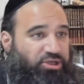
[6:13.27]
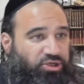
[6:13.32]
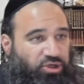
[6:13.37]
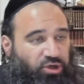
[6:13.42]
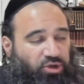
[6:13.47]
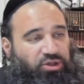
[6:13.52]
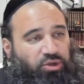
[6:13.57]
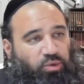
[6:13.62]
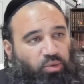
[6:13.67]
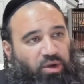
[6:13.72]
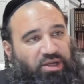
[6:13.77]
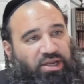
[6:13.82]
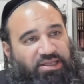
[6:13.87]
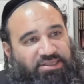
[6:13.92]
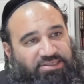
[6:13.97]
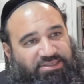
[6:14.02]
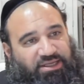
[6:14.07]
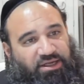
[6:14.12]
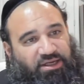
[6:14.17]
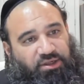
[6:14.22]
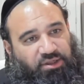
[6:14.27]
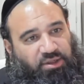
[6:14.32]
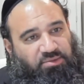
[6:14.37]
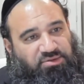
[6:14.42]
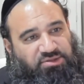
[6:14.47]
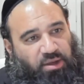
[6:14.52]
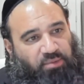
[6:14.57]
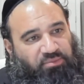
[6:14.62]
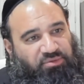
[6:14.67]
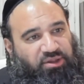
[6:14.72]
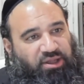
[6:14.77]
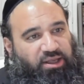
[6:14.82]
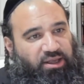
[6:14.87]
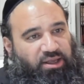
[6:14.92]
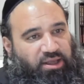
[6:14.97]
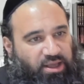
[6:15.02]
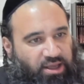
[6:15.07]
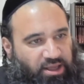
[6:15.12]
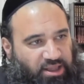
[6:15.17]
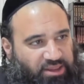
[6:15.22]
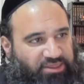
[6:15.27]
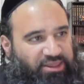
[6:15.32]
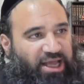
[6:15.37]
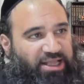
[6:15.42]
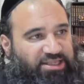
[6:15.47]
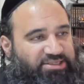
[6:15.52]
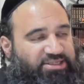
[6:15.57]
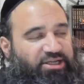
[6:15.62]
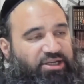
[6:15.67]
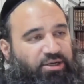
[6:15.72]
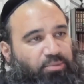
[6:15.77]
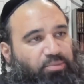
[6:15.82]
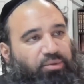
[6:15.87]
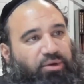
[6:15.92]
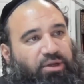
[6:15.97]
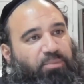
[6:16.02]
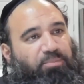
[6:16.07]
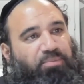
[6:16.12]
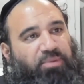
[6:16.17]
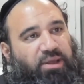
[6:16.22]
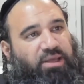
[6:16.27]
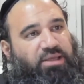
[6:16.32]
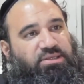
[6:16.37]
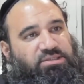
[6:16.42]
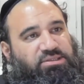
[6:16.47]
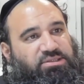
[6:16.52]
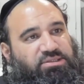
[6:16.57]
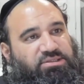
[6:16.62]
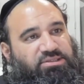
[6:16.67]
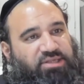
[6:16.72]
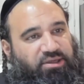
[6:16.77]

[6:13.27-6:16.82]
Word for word: and you're the one that's telling them something, that's going to bring peace.